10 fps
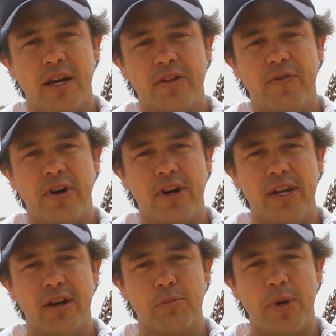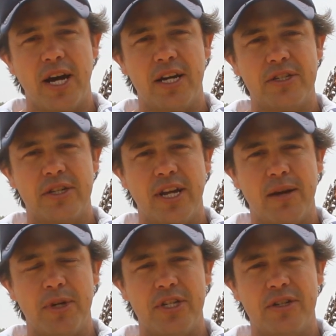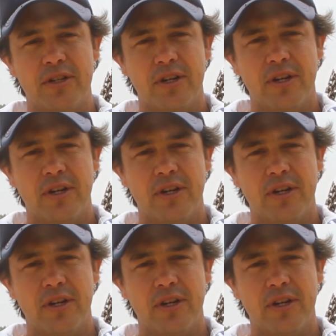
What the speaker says: There's very little pasture damage